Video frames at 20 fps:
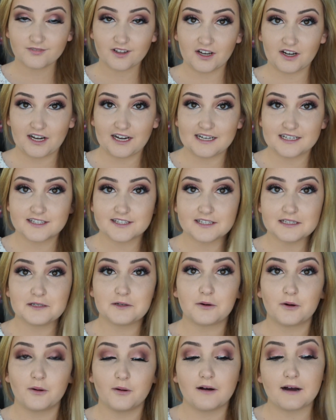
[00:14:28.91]
Alright,
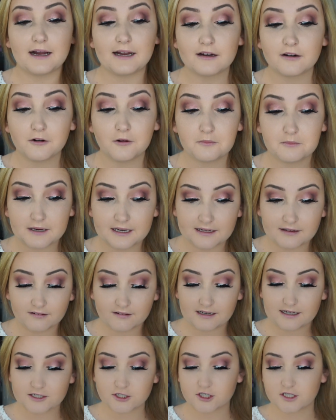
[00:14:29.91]
so while my
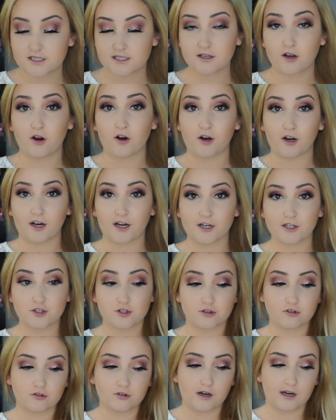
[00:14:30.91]
lashes are
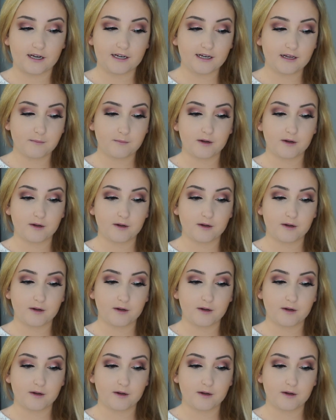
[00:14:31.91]
drying,